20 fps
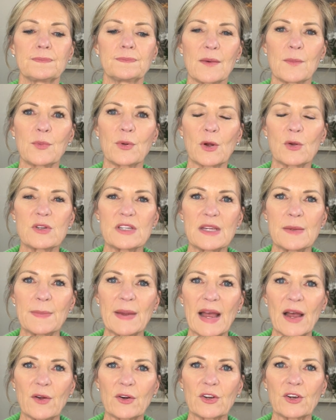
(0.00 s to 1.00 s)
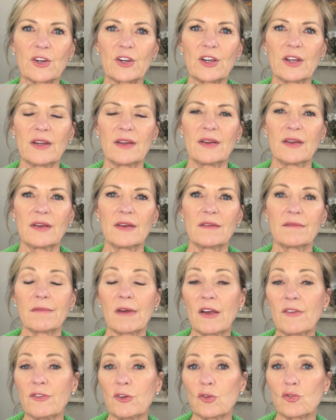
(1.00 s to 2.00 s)
protein powder
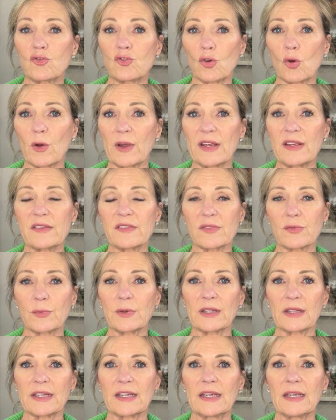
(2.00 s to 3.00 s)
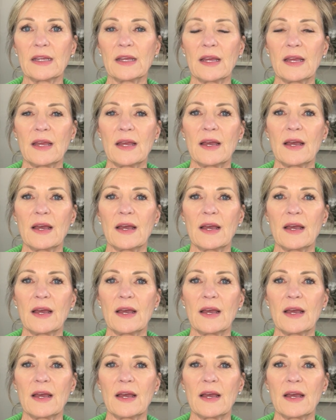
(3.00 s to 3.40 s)
of your choice, really,